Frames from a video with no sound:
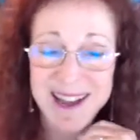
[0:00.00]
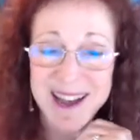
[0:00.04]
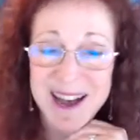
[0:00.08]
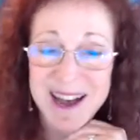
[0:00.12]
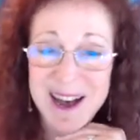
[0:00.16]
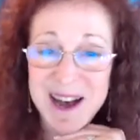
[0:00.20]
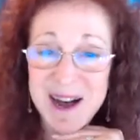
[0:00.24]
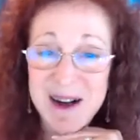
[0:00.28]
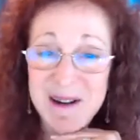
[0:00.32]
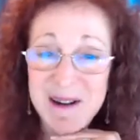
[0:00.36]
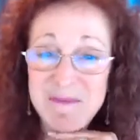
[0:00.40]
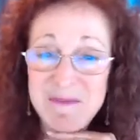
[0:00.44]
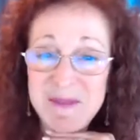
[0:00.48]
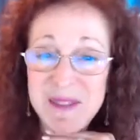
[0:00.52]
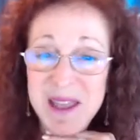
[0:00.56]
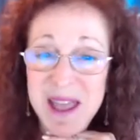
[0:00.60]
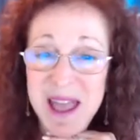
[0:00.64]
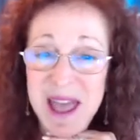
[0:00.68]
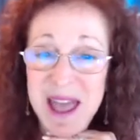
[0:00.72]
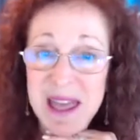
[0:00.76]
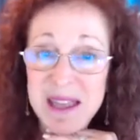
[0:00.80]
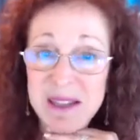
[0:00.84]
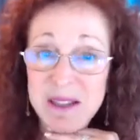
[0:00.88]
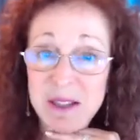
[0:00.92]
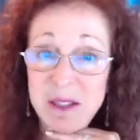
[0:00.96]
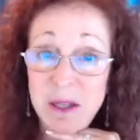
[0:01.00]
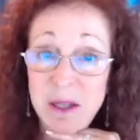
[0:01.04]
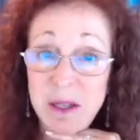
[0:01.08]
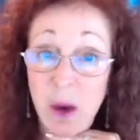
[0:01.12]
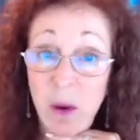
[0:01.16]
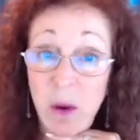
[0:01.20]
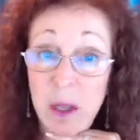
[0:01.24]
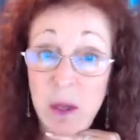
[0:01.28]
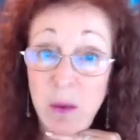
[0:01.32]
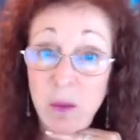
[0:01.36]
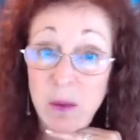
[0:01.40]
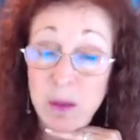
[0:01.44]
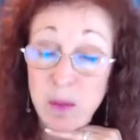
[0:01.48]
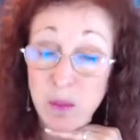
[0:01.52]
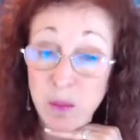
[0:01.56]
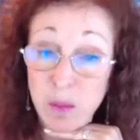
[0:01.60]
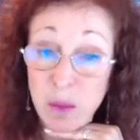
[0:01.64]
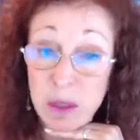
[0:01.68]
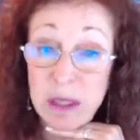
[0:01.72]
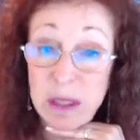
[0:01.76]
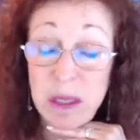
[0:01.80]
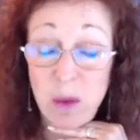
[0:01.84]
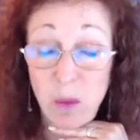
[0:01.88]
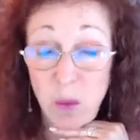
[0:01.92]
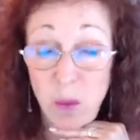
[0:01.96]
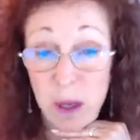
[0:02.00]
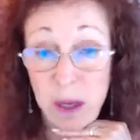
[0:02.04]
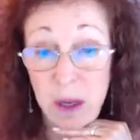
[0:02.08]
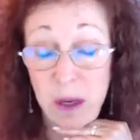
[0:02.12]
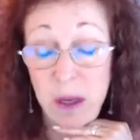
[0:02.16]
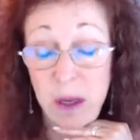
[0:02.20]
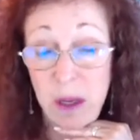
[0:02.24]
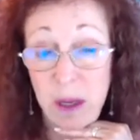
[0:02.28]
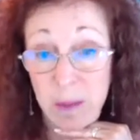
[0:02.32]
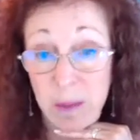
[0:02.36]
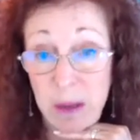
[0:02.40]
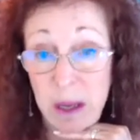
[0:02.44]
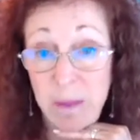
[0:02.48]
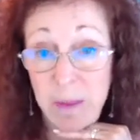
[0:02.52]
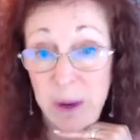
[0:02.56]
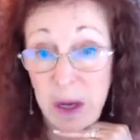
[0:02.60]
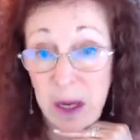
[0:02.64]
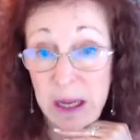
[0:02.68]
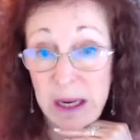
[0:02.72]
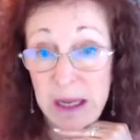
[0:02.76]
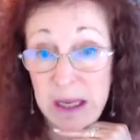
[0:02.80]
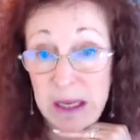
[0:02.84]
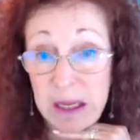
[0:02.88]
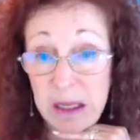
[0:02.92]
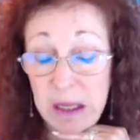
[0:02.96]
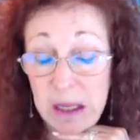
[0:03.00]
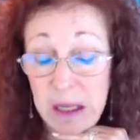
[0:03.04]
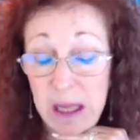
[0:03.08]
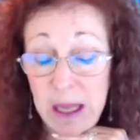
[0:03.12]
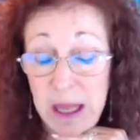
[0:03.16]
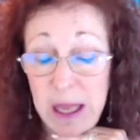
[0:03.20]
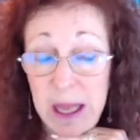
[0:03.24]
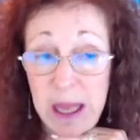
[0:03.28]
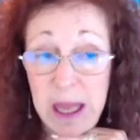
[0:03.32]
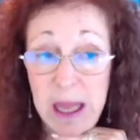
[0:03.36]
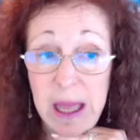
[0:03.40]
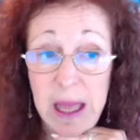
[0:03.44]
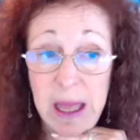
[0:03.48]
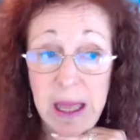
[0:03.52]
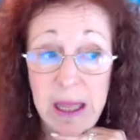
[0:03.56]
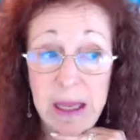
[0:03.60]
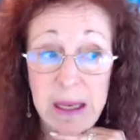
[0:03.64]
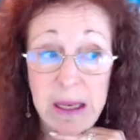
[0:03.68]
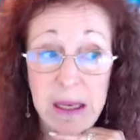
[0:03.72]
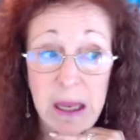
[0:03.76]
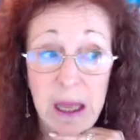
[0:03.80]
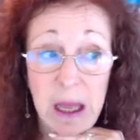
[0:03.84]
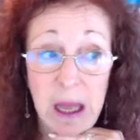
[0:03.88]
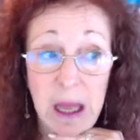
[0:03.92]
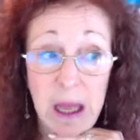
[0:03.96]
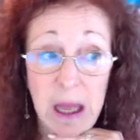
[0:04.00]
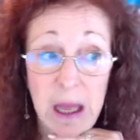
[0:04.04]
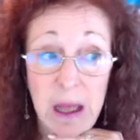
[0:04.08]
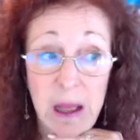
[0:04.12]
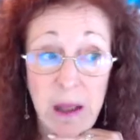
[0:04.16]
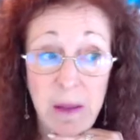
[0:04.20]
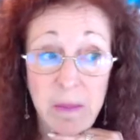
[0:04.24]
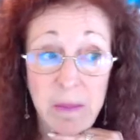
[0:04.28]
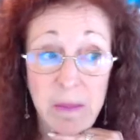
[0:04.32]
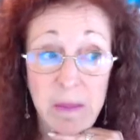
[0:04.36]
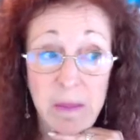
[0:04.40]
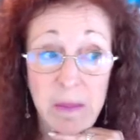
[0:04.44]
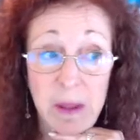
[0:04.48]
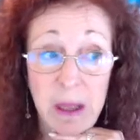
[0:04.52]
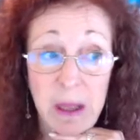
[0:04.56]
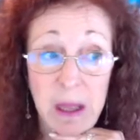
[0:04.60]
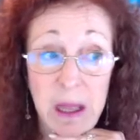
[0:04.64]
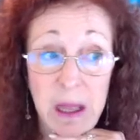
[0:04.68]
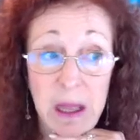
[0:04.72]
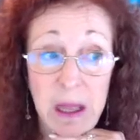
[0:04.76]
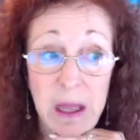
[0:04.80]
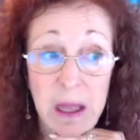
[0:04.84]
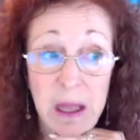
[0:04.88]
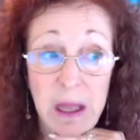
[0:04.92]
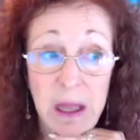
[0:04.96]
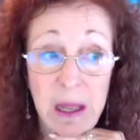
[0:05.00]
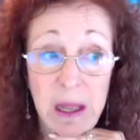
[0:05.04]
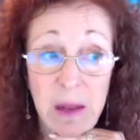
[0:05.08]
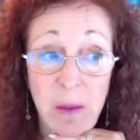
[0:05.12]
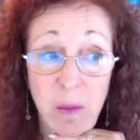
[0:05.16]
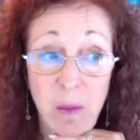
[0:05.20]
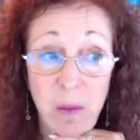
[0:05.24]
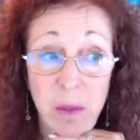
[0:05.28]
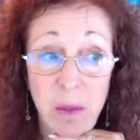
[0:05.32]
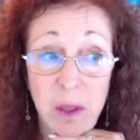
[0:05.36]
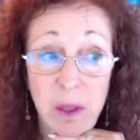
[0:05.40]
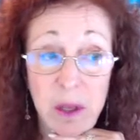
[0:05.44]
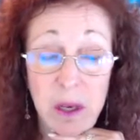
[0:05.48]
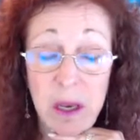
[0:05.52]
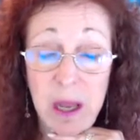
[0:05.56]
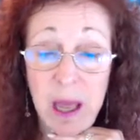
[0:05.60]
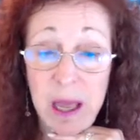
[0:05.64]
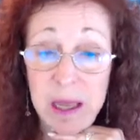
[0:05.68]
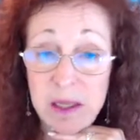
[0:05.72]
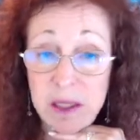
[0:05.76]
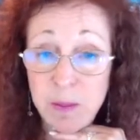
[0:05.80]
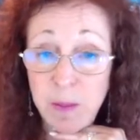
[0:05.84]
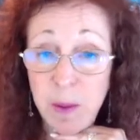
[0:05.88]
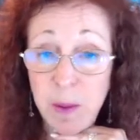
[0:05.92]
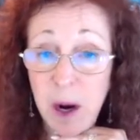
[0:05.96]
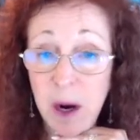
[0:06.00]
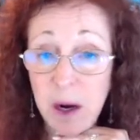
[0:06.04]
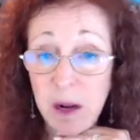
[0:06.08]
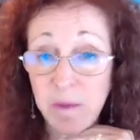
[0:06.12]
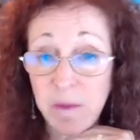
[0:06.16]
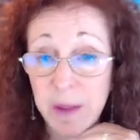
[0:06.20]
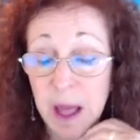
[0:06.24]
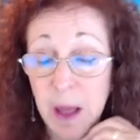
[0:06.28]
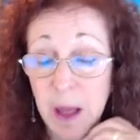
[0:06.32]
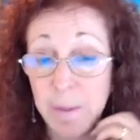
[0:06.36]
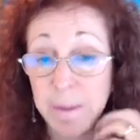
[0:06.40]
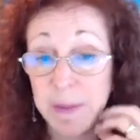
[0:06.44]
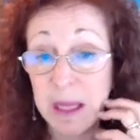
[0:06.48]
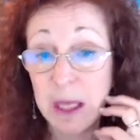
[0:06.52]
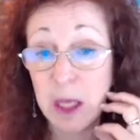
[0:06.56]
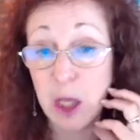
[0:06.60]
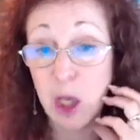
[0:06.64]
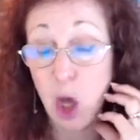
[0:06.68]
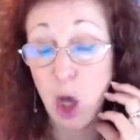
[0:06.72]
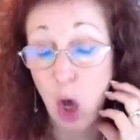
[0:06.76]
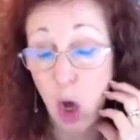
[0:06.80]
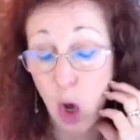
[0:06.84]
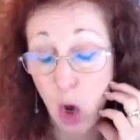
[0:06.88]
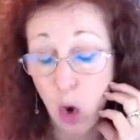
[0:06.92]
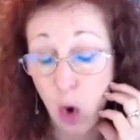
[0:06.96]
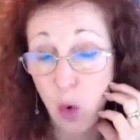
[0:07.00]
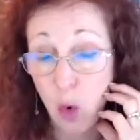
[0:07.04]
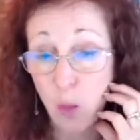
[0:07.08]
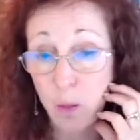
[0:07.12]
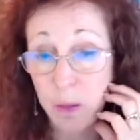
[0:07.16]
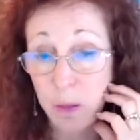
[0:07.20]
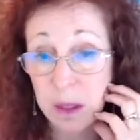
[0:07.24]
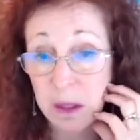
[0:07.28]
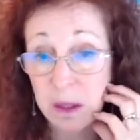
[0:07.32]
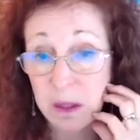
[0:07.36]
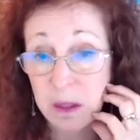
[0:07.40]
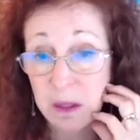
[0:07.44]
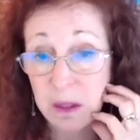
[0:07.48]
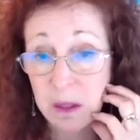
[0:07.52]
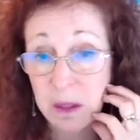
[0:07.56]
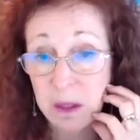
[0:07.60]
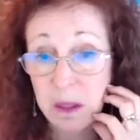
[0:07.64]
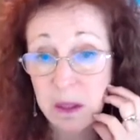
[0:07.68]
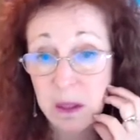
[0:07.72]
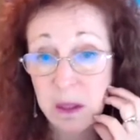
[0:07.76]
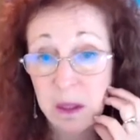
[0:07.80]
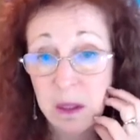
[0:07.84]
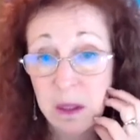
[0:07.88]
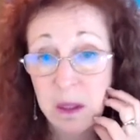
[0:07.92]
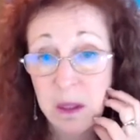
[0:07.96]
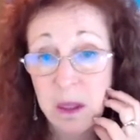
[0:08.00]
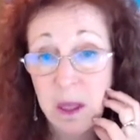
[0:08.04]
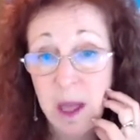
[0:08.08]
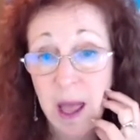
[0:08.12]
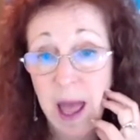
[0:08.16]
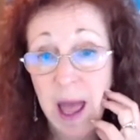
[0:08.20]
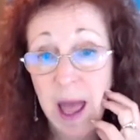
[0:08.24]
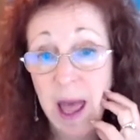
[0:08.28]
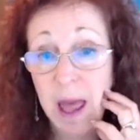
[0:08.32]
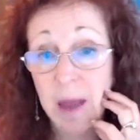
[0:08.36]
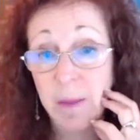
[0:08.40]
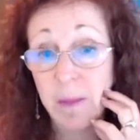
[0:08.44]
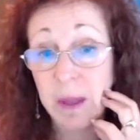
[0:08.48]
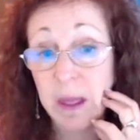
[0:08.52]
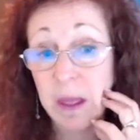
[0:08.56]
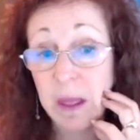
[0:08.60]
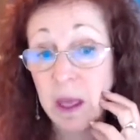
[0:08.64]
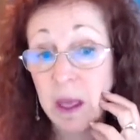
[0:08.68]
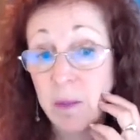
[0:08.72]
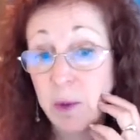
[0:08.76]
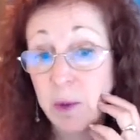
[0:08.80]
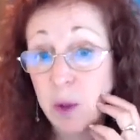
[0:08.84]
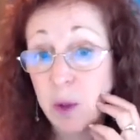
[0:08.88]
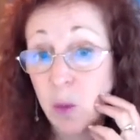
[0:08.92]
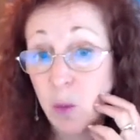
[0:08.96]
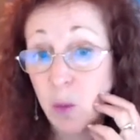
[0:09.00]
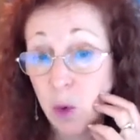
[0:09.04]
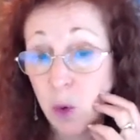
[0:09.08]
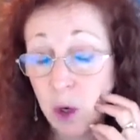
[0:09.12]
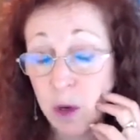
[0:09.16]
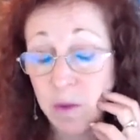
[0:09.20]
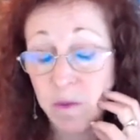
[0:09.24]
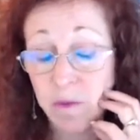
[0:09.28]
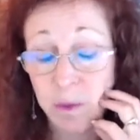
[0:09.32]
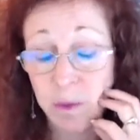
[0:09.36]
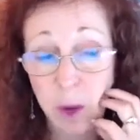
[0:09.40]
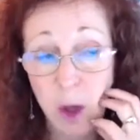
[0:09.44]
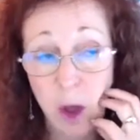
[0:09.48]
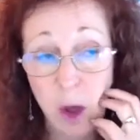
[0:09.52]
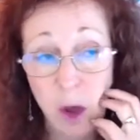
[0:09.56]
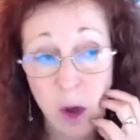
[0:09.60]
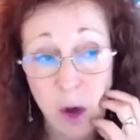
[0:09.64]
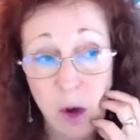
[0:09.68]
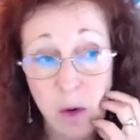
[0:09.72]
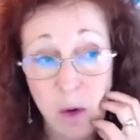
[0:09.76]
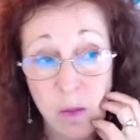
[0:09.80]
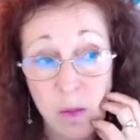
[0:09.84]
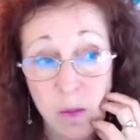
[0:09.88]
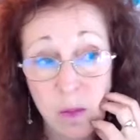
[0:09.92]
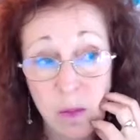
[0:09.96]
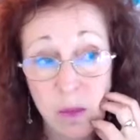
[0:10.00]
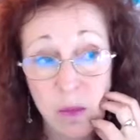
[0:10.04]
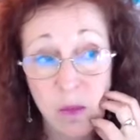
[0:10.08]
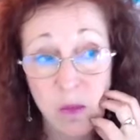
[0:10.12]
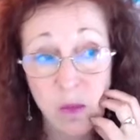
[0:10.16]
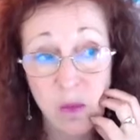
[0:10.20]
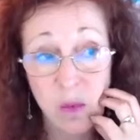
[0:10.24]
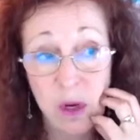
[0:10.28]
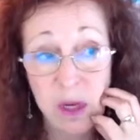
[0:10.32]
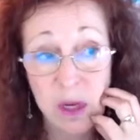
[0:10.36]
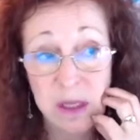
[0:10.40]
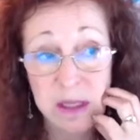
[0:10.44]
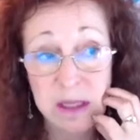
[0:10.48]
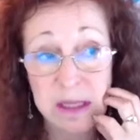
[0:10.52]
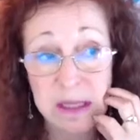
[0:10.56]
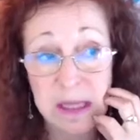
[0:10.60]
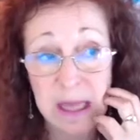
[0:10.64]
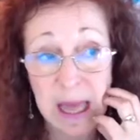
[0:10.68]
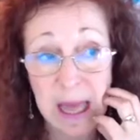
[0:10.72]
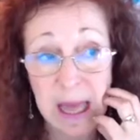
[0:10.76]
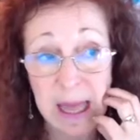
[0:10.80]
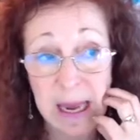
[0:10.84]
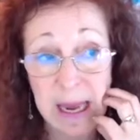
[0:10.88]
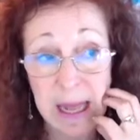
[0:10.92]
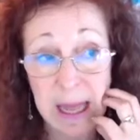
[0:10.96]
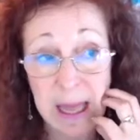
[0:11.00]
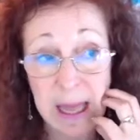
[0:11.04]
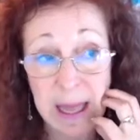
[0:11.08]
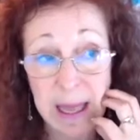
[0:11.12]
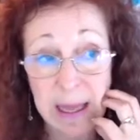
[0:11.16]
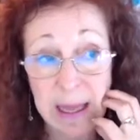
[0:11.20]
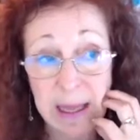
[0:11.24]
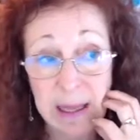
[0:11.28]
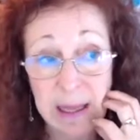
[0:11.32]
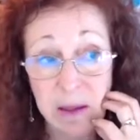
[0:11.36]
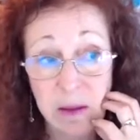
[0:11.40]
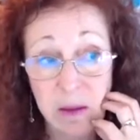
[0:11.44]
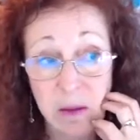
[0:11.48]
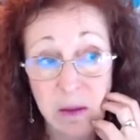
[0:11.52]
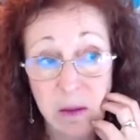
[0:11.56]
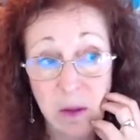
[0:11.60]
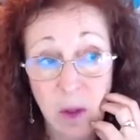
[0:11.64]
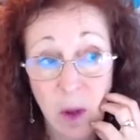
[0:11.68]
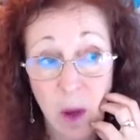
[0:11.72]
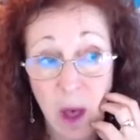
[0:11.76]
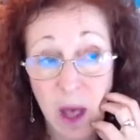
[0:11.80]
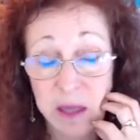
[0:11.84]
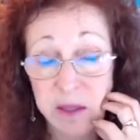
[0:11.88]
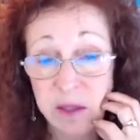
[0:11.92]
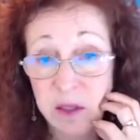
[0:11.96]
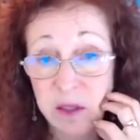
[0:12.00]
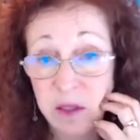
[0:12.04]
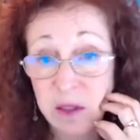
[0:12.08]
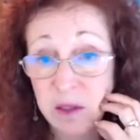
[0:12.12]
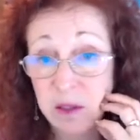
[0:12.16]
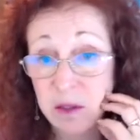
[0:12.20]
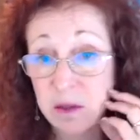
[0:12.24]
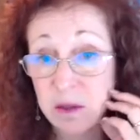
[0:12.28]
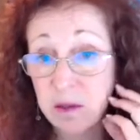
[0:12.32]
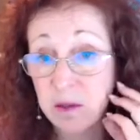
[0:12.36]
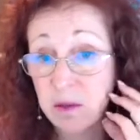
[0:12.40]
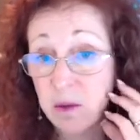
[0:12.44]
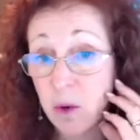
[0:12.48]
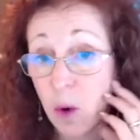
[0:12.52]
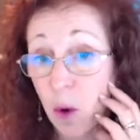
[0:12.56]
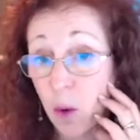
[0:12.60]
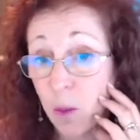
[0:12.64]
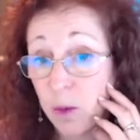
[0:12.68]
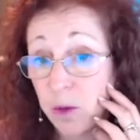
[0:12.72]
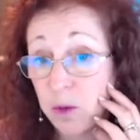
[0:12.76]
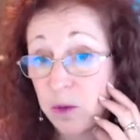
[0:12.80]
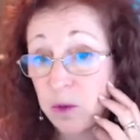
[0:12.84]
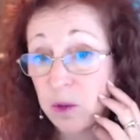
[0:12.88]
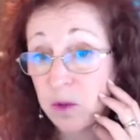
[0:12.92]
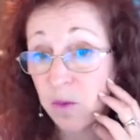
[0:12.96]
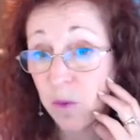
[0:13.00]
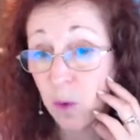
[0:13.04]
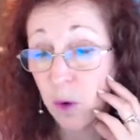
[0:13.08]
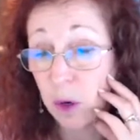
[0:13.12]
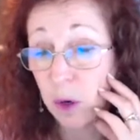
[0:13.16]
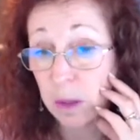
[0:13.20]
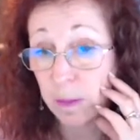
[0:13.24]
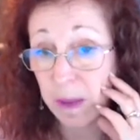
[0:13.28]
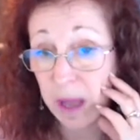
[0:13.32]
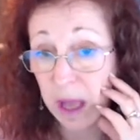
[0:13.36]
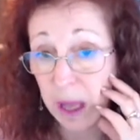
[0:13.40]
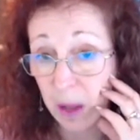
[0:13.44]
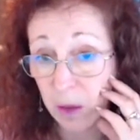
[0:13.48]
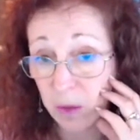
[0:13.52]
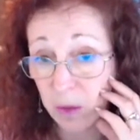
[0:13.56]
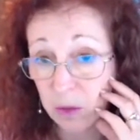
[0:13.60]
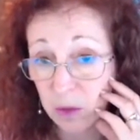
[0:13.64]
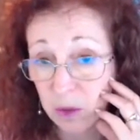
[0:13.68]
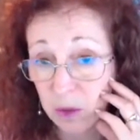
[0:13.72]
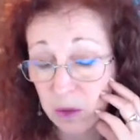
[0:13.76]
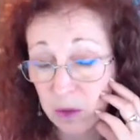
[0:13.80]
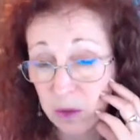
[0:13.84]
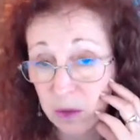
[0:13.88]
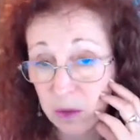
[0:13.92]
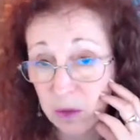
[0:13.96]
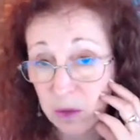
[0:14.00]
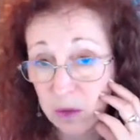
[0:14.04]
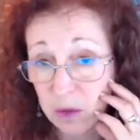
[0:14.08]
And so it was really wearing on my body. And the nice part about being home and being able to work from home was that I lost almost 40 pounds.